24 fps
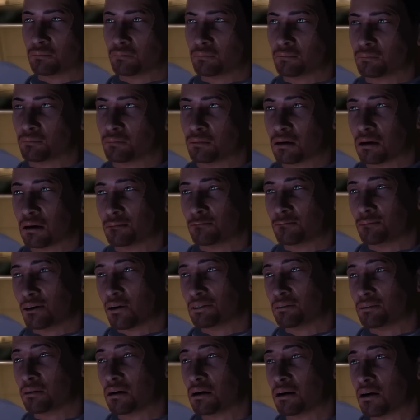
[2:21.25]
I'm going to take
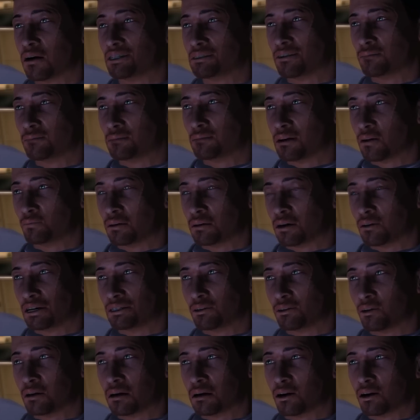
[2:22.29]
a step towards you now.
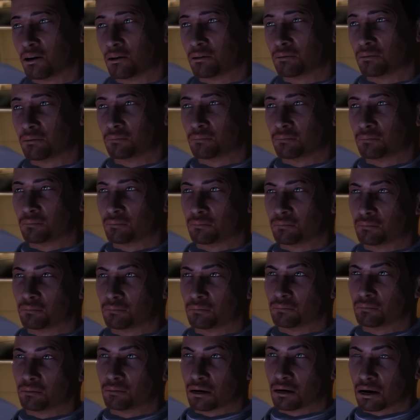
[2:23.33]

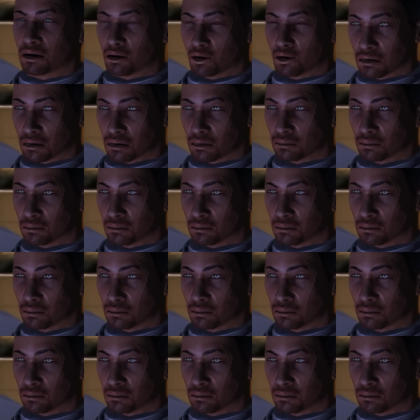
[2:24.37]
Okay?